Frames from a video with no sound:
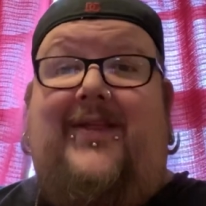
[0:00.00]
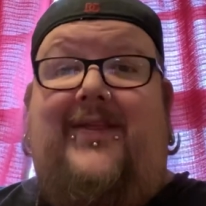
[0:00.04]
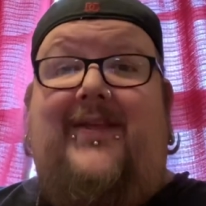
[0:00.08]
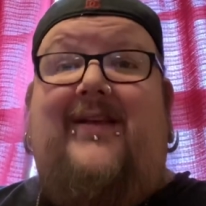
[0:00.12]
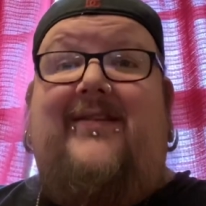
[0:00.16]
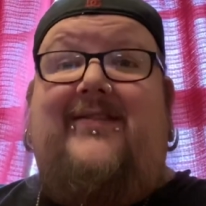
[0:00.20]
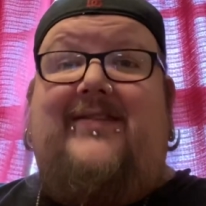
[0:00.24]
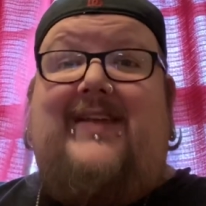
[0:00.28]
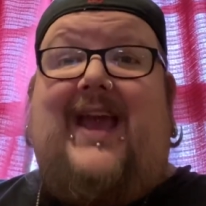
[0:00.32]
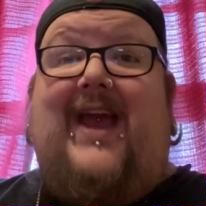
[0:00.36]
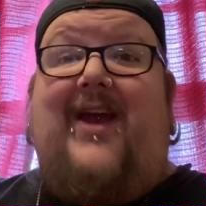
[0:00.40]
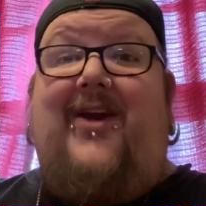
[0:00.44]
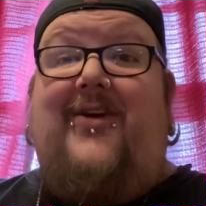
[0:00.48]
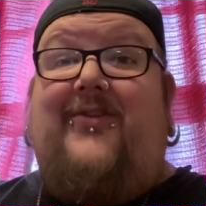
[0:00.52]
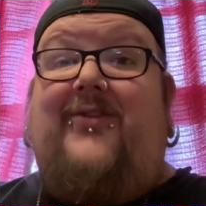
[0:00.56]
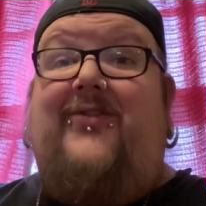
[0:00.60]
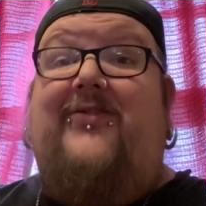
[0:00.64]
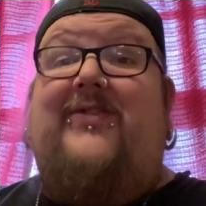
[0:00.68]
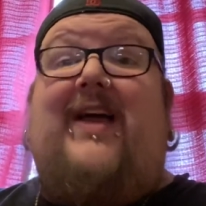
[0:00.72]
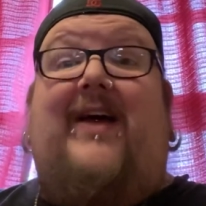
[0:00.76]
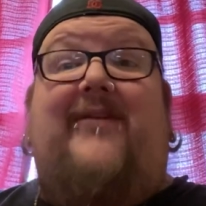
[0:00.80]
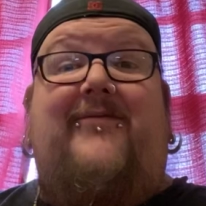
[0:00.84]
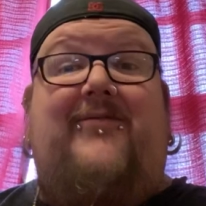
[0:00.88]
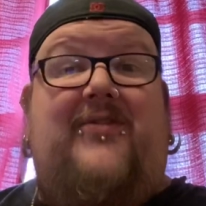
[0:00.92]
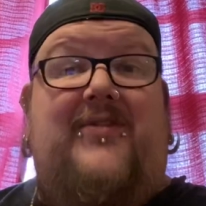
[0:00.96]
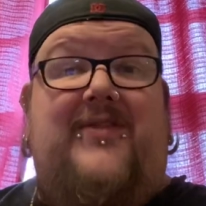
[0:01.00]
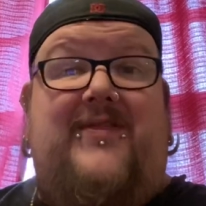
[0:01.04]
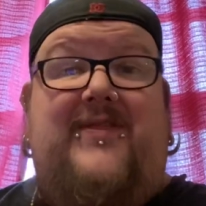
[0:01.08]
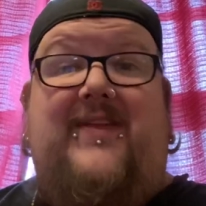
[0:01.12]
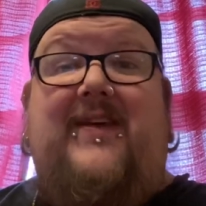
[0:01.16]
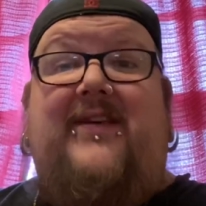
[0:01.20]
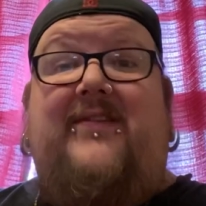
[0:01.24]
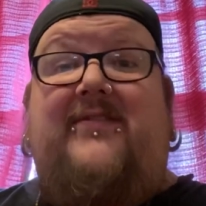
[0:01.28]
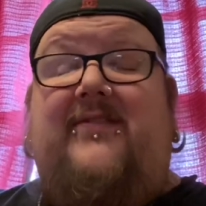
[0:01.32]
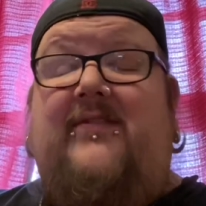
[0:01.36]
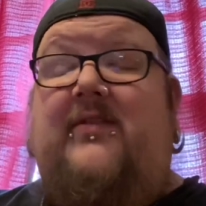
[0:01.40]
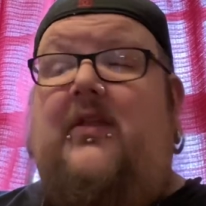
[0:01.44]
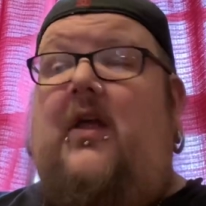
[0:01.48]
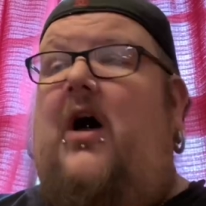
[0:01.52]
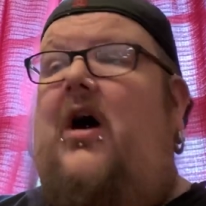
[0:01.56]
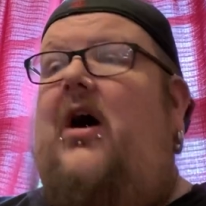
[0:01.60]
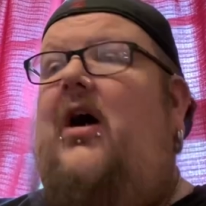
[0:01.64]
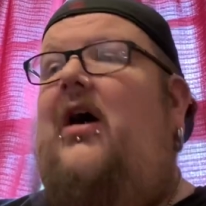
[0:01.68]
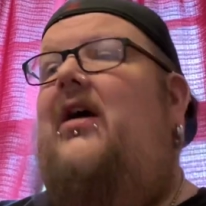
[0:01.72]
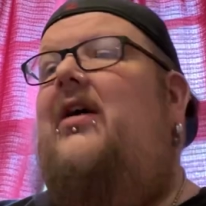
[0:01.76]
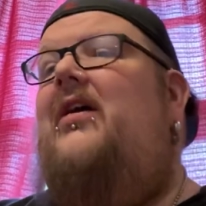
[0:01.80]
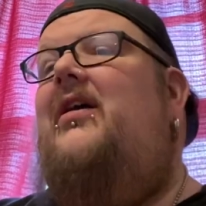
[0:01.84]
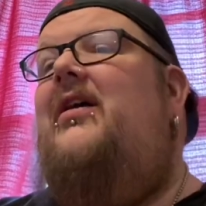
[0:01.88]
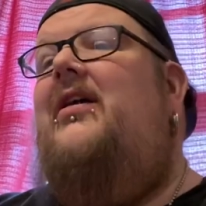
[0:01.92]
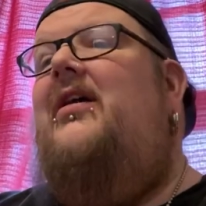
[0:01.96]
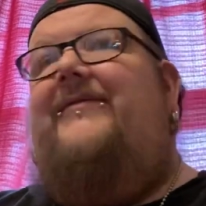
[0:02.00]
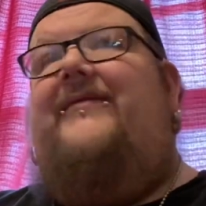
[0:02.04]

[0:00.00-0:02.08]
these characters after this long.